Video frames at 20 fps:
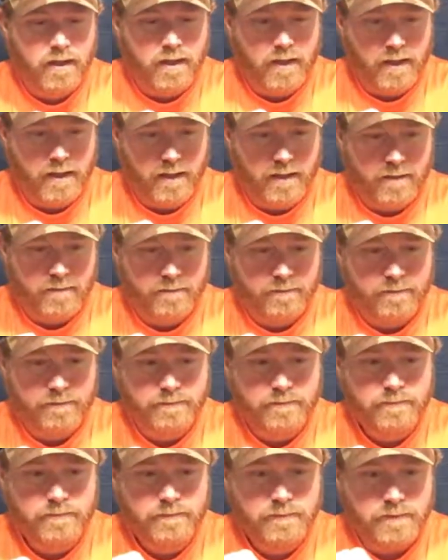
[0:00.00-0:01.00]
Um,
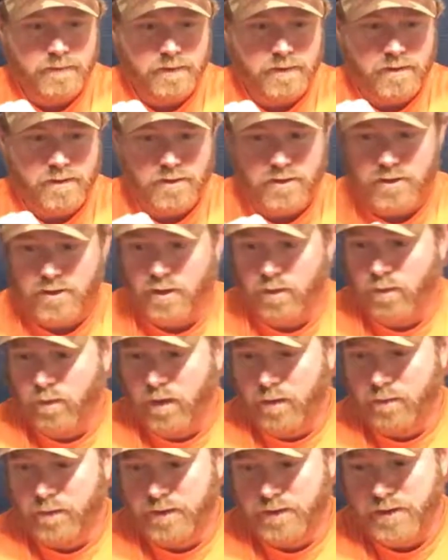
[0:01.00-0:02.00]
so
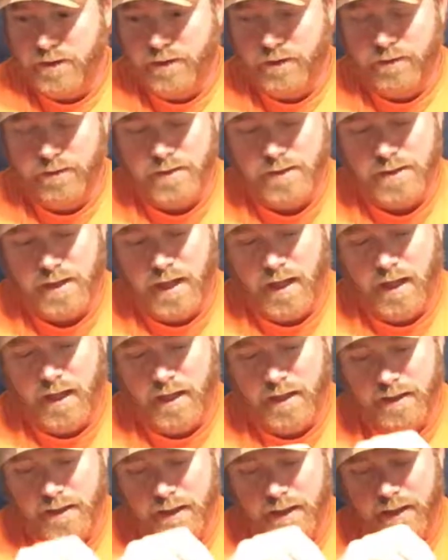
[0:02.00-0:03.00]
what we'll do is
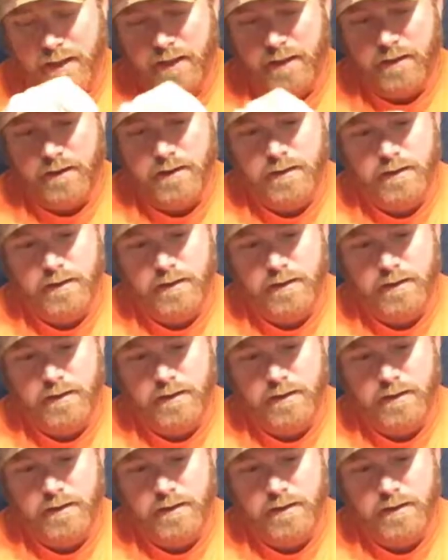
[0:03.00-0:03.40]
on the